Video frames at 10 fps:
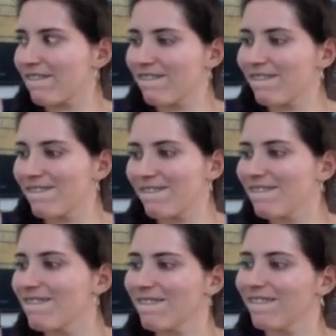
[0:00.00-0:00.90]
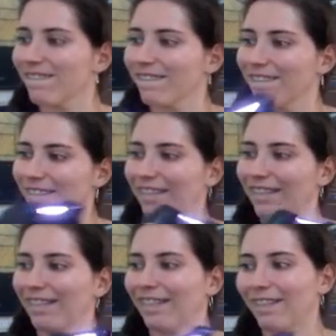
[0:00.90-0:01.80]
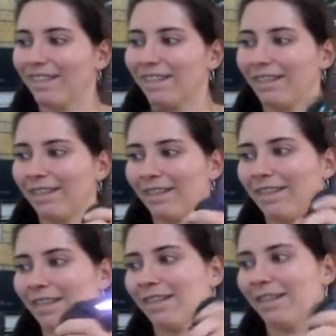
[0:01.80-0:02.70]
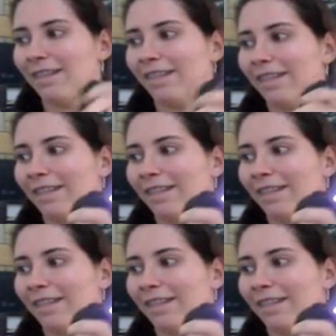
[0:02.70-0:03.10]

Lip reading: (silent)